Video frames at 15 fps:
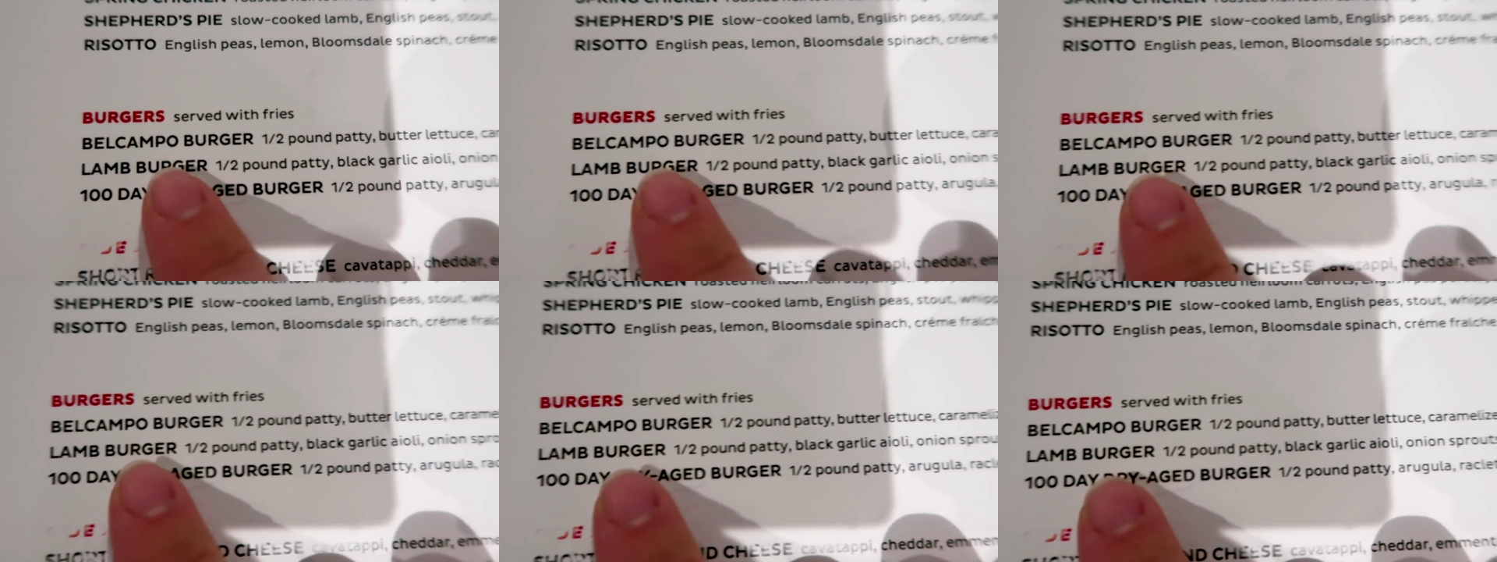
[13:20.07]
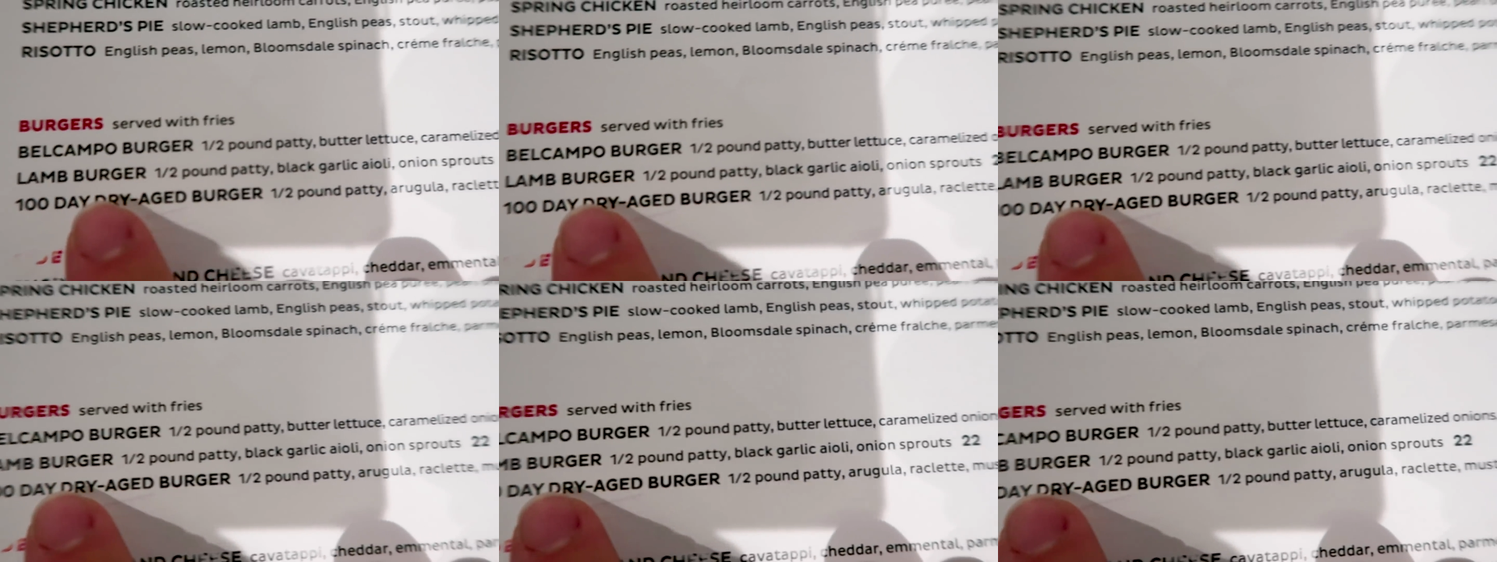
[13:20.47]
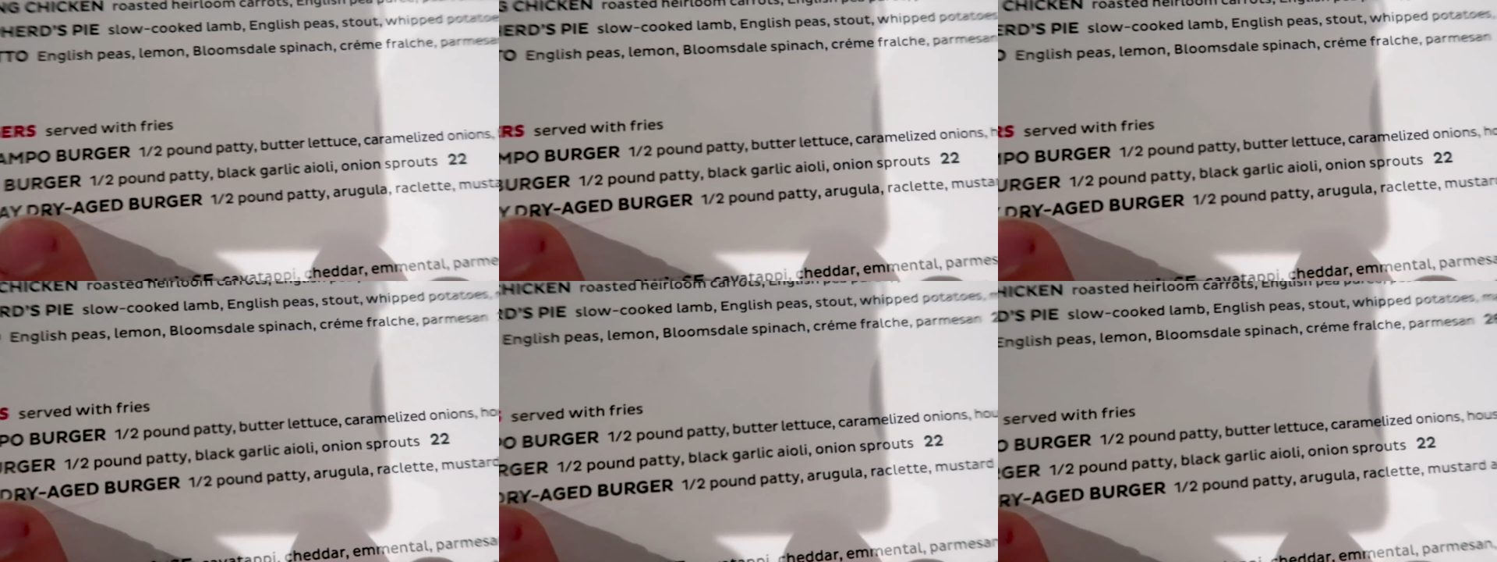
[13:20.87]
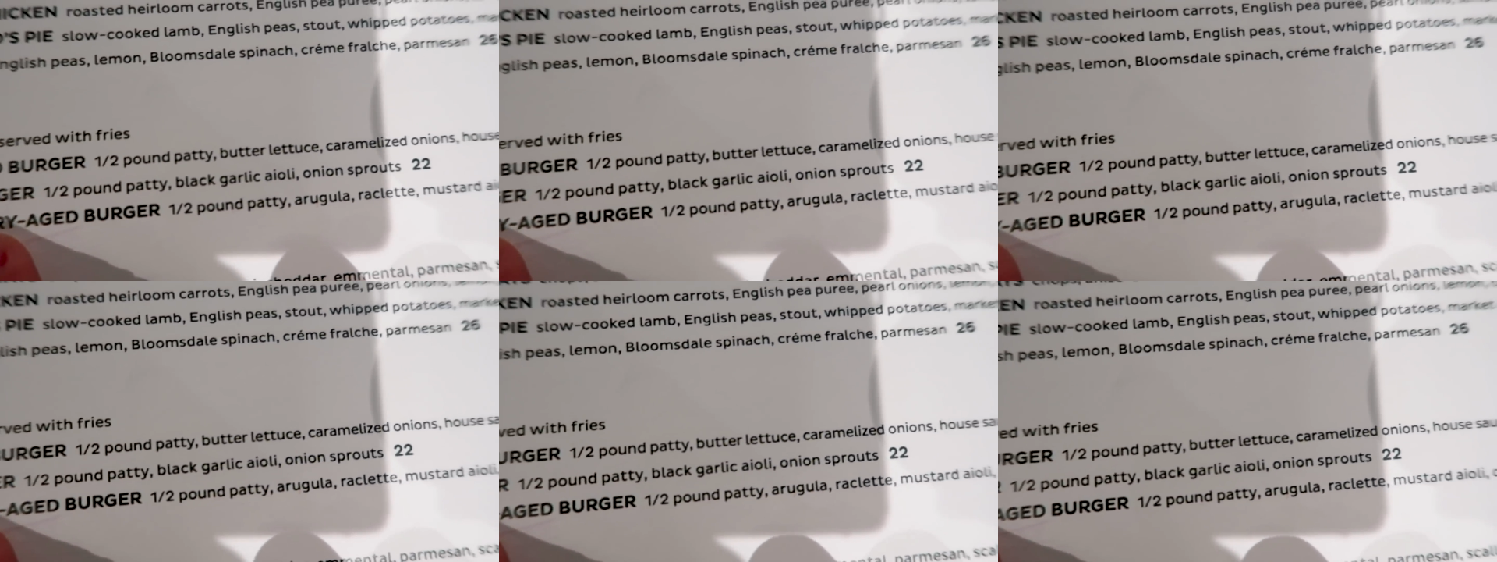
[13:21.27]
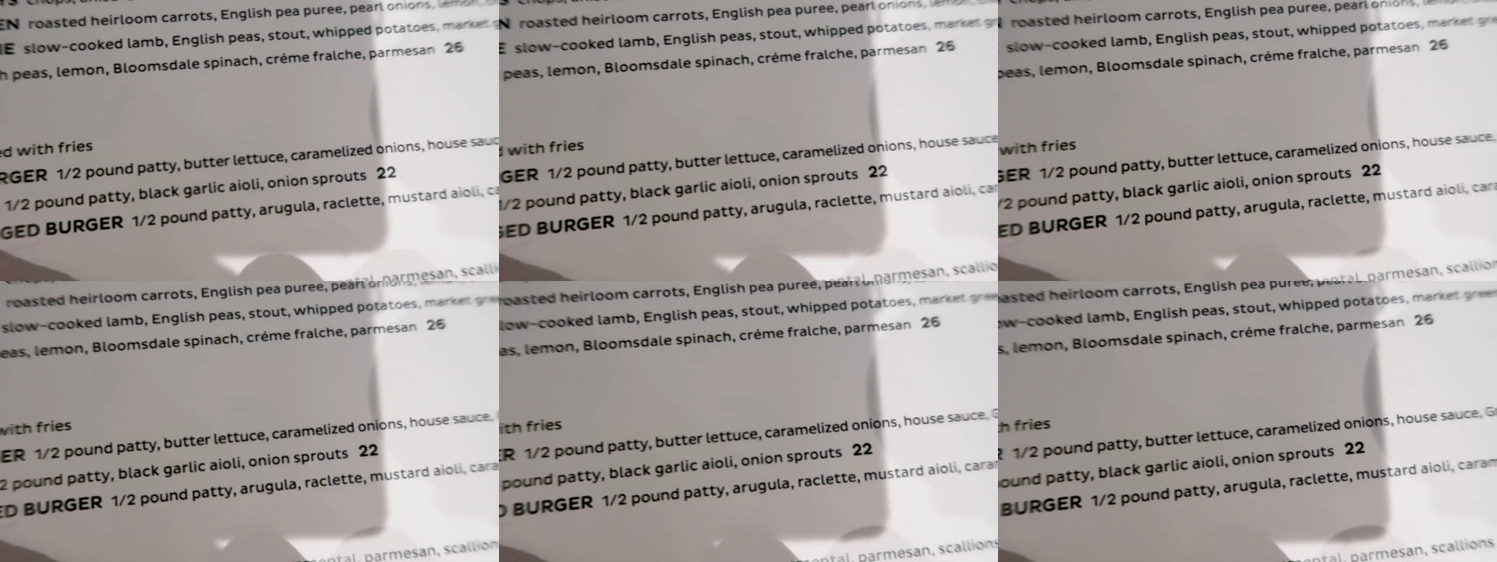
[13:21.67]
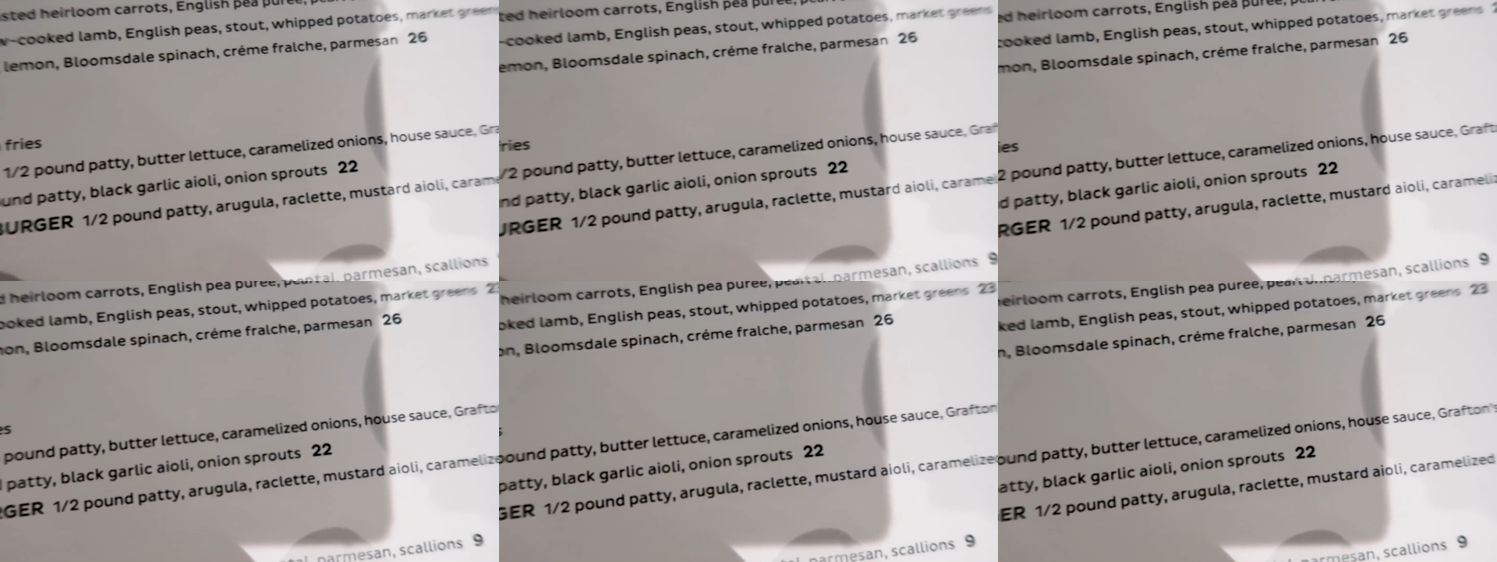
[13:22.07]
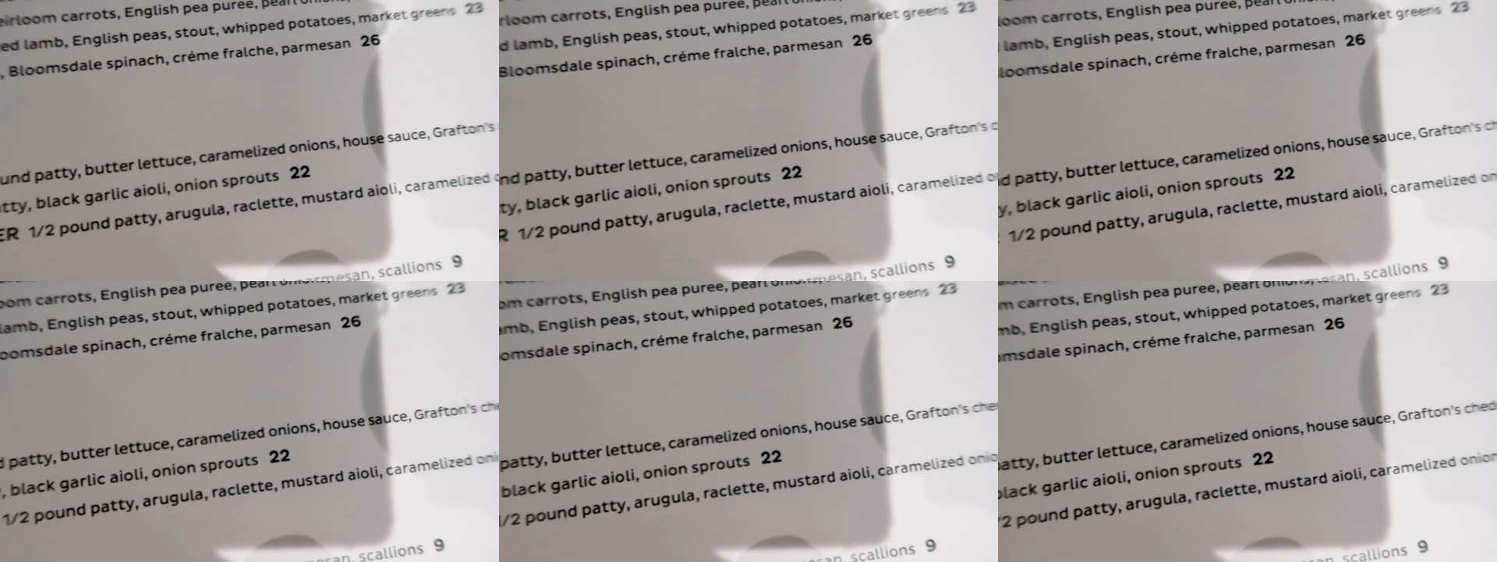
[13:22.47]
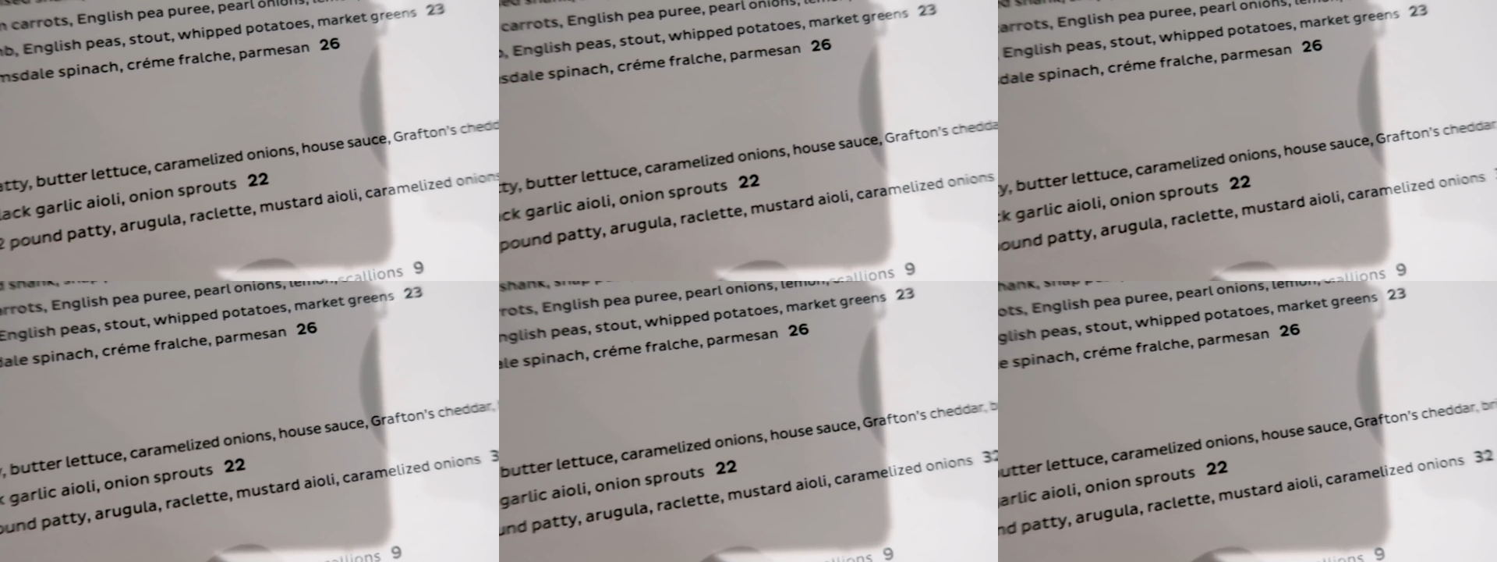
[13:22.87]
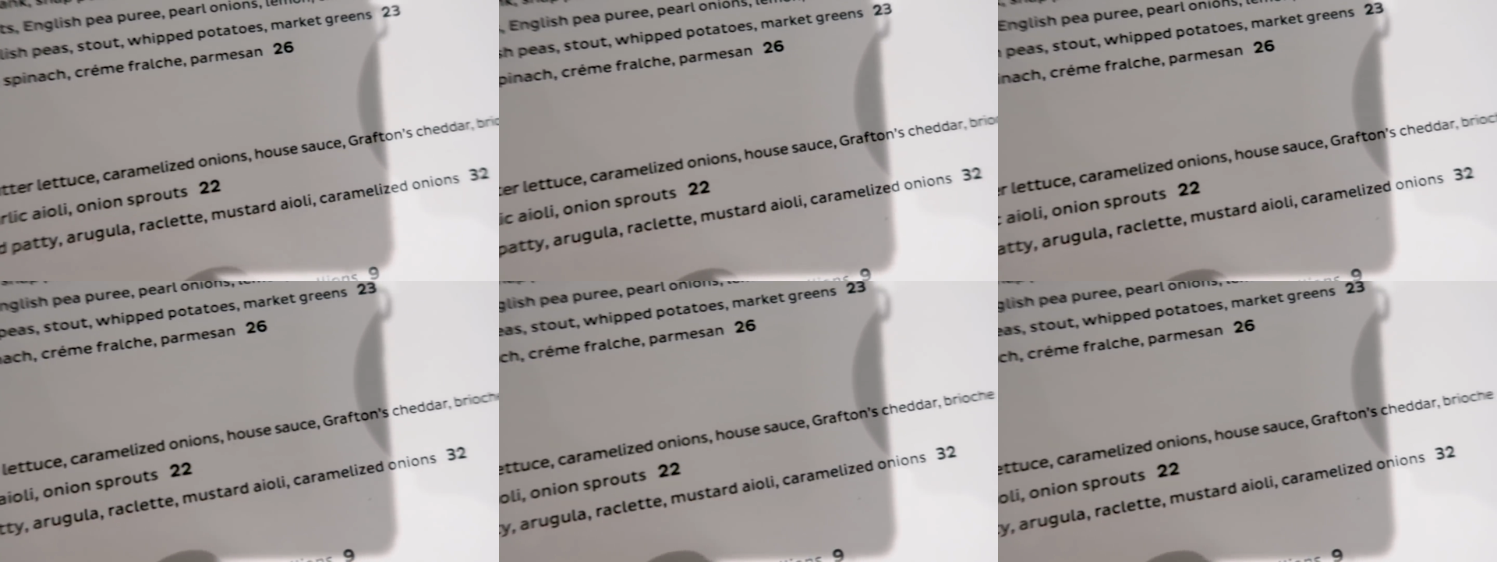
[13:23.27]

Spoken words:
No face is visible, so there are no lips to read.